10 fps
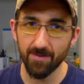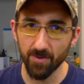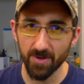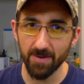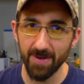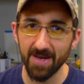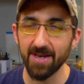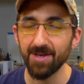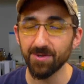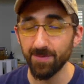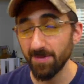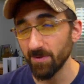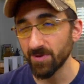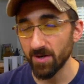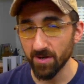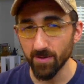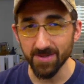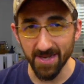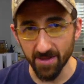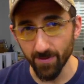looking back at ancient people, it's hard to know
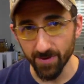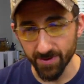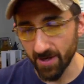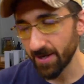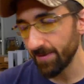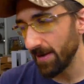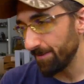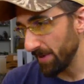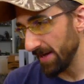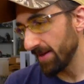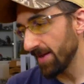exactly what they're talking about, but